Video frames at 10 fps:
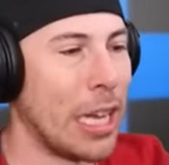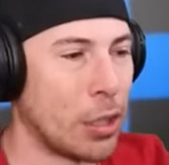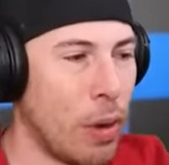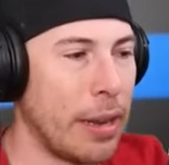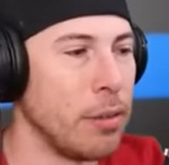
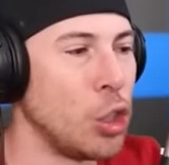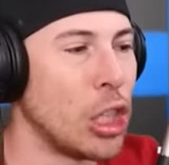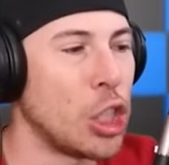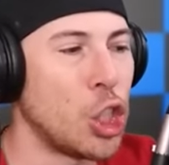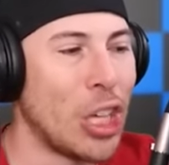That's right.
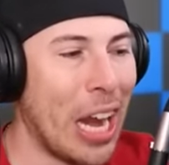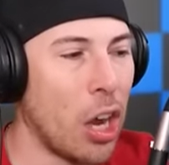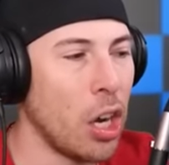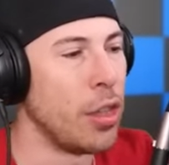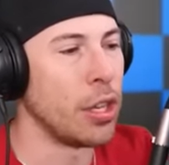Just
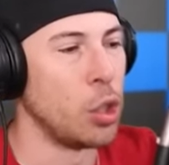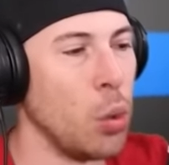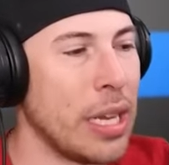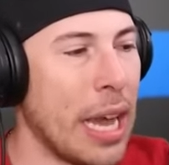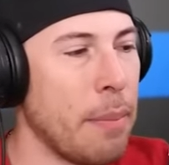share. The, do
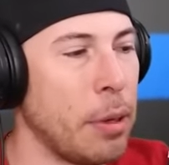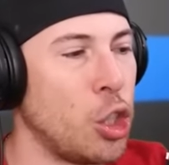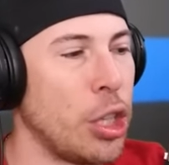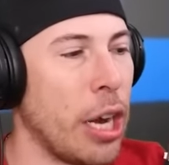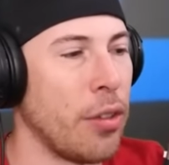it again, but
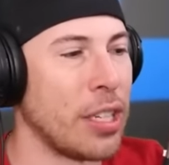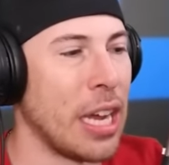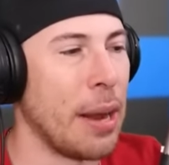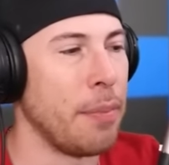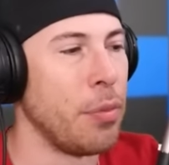share this time.